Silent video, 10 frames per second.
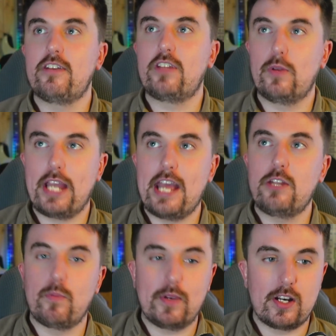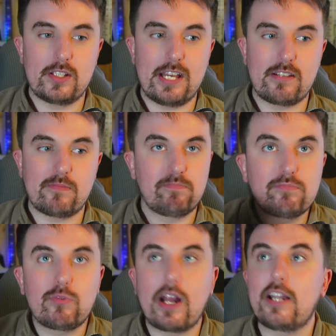that will get into it because it's
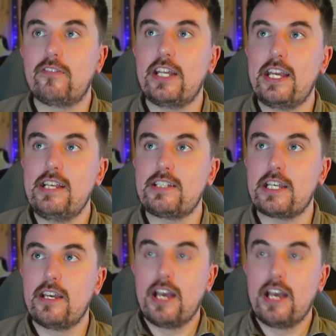relatively easy.